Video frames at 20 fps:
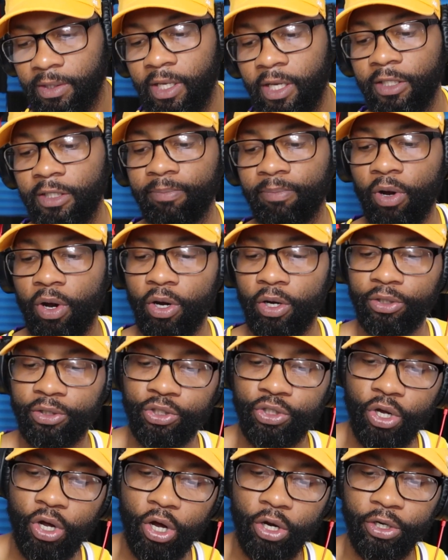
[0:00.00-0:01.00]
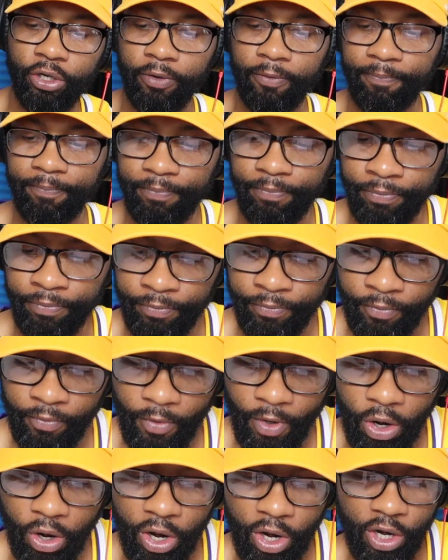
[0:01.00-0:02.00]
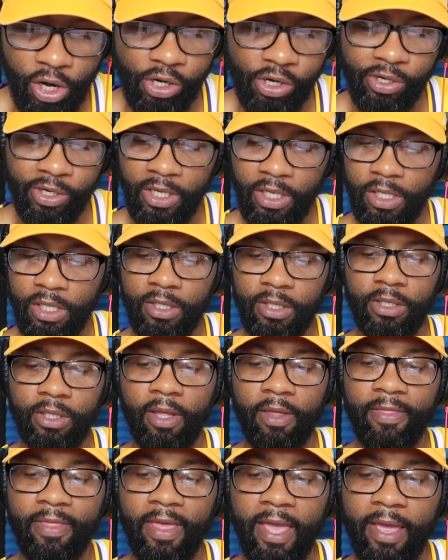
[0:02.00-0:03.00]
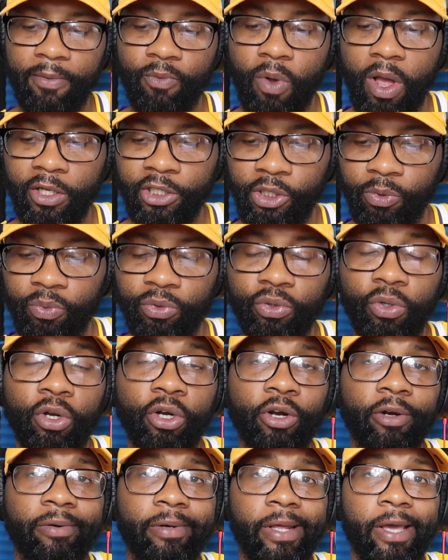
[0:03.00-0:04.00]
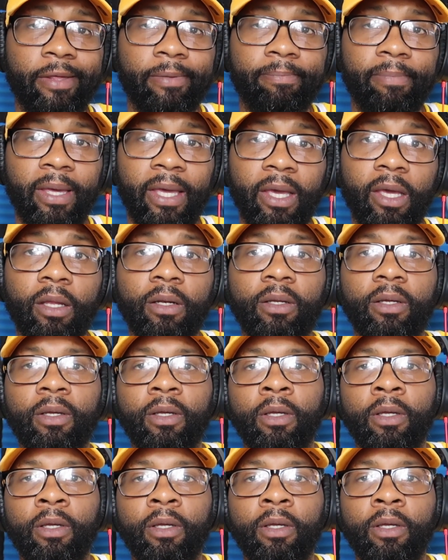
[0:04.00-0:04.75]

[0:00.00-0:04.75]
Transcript: Ginsburg's daughter or her niece, that while she was on her deathbed,